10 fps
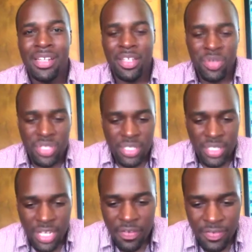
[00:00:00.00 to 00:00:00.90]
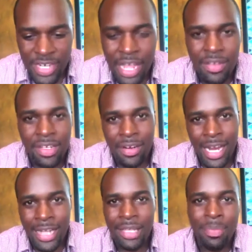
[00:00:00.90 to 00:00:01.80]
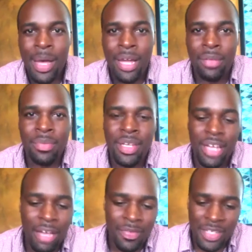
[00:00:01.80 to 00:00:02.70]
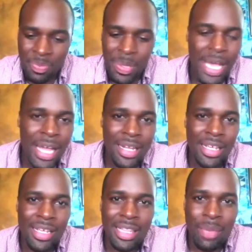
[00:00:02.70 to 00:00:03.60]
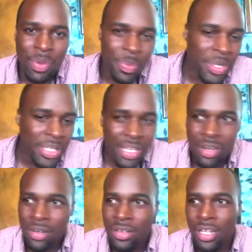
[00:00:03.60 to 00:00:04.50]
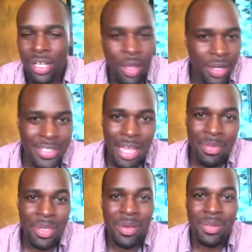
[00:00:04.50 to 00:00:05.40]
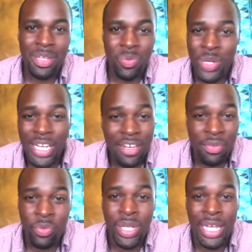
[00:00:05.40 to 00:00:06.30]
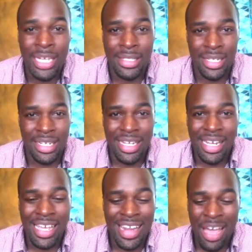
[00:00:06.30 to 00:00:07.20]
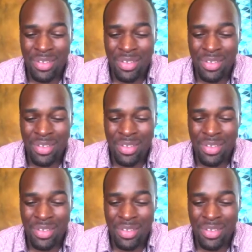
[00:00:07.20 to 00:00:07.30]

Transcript: There's stuff down there at the bottom of this pot that we put in there a long time ago that we didn't even realize it. And now